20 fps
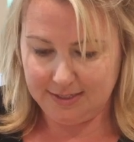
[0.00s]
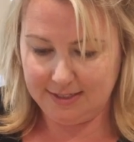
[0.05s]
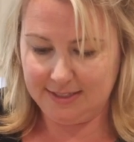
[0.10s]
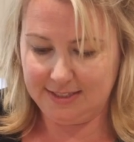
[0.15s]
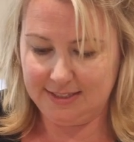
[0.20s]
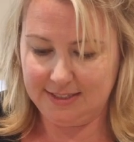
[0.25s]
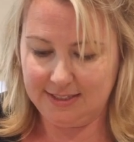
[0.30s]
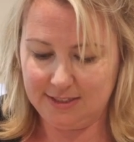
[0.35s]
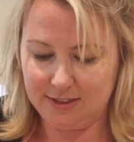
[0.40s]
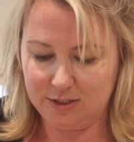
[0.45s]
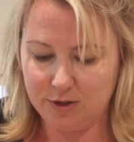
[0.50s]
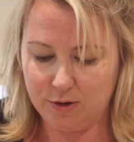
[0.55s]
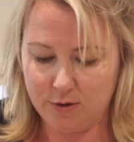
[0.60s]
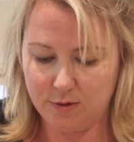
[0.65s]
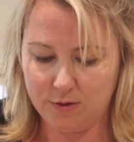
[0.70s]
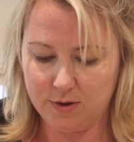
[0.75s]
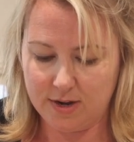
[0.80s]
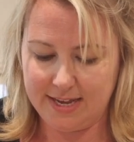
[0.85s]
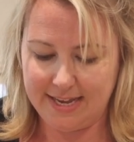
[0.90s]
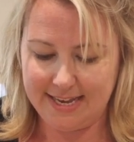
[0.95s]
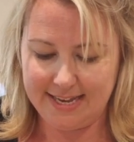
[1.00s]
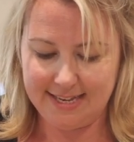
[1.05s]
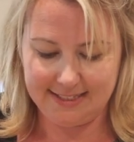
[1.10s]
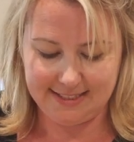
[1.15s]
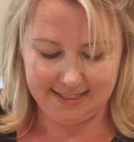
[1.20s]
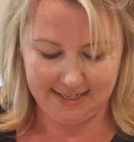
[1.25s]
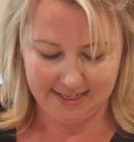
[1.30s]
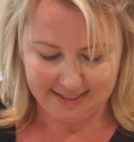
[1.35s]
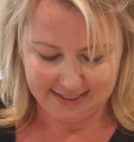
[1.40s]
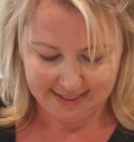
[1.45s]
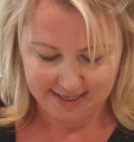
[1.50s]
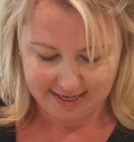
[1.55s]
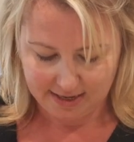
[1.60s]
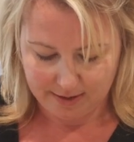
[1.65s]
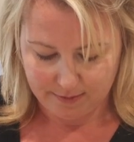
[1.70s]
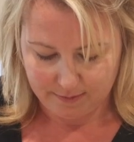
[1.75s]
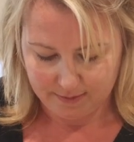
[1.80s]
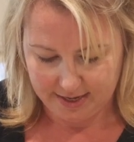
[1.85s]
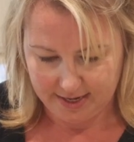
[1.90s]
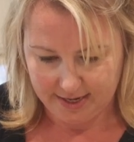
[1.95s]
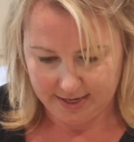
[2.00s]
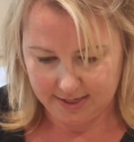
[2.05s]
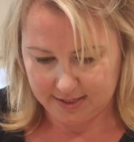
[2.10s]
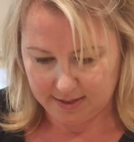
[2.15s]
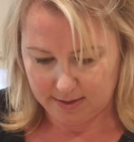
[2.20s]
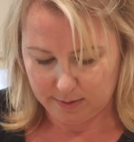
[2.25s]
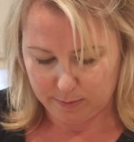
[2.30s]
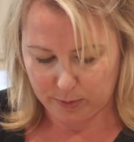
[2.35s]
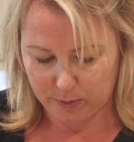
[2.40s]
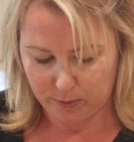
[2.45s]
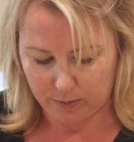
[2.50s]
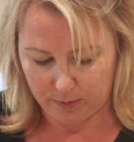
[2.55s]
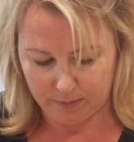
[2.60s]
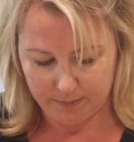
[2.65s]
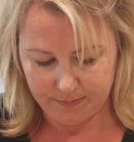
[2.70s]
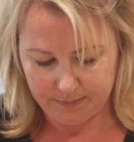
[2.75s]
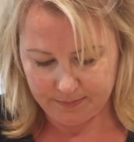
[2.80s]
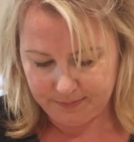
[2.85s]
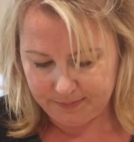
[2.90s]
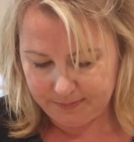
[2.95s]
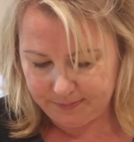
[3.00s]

It's so easy to get it right into the bowl.